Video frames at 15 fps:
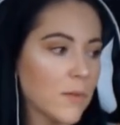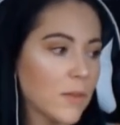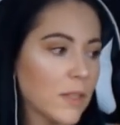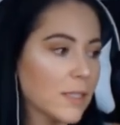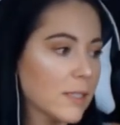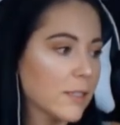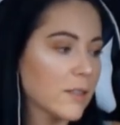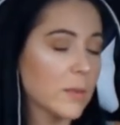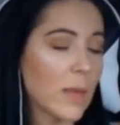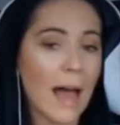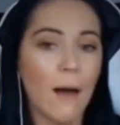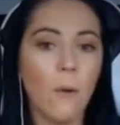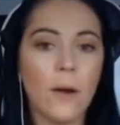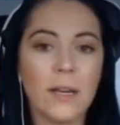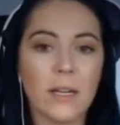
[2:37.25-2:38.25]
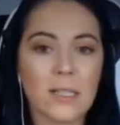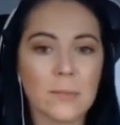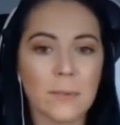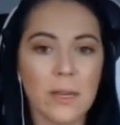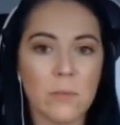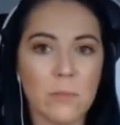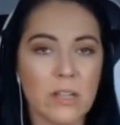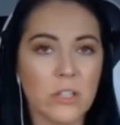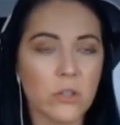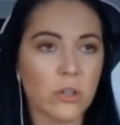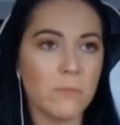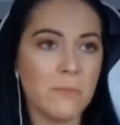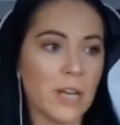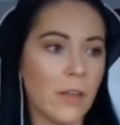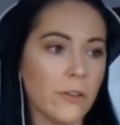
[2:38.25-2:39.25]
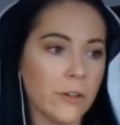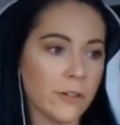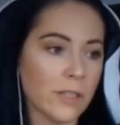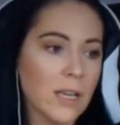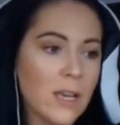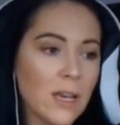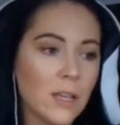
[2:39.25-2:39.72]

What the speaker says: This is how I explain my stream to others.